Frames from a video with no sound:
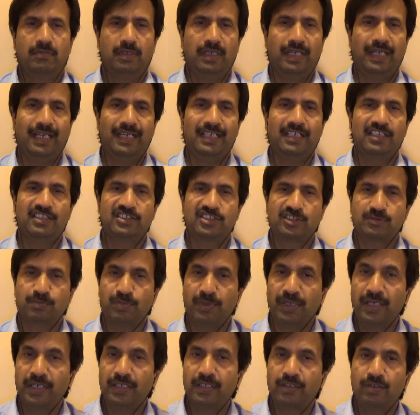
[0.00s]
and
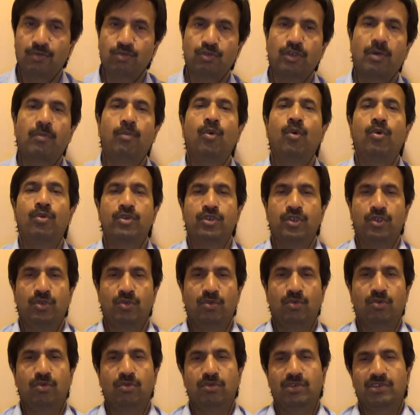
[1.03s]
spread to the bone you
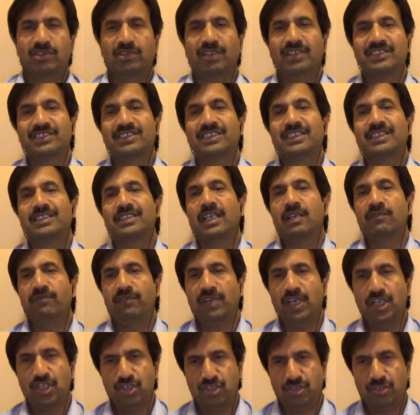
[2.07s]
know causing the
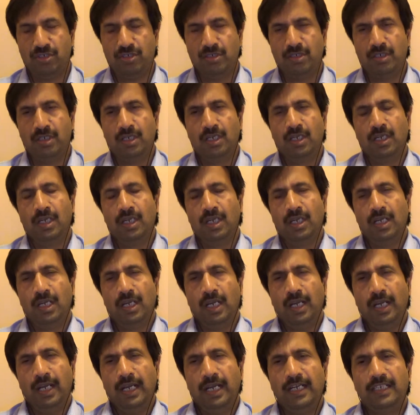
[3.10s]
infection
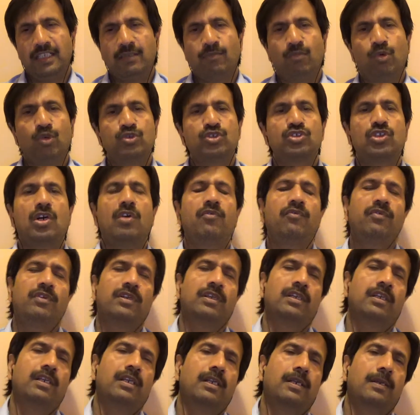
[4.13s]
and the most
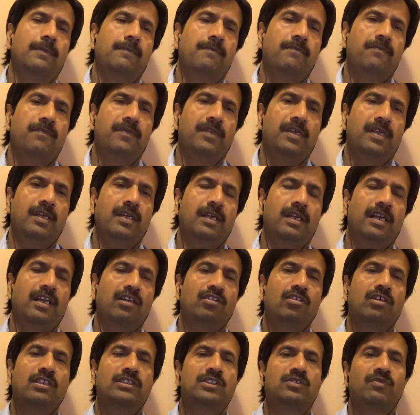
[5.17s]
often uh, it
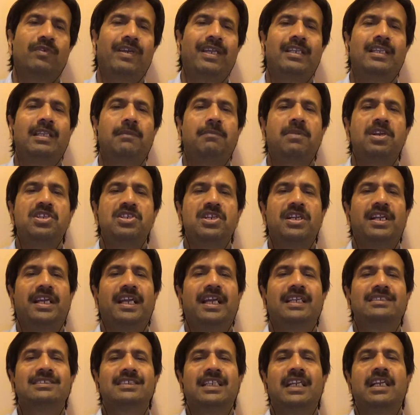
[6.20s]
occurs when the patient
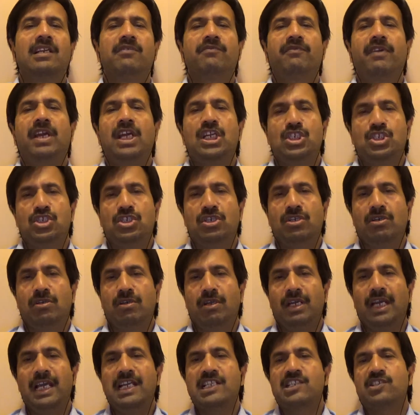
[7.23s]
has an infection
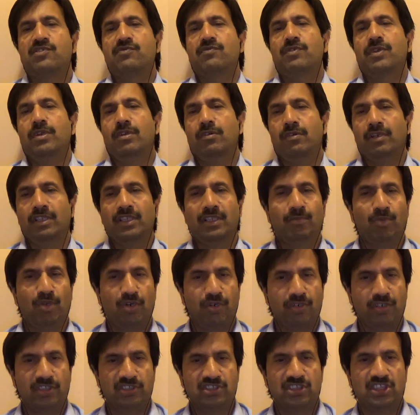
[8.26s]
elsewhere in the
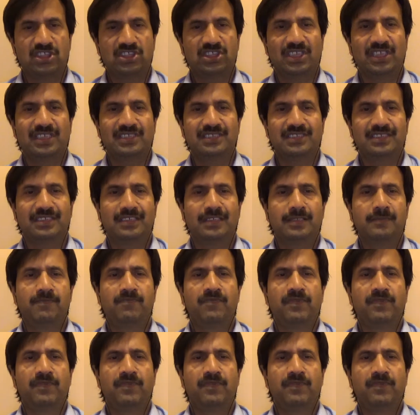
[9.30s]
body such as uh,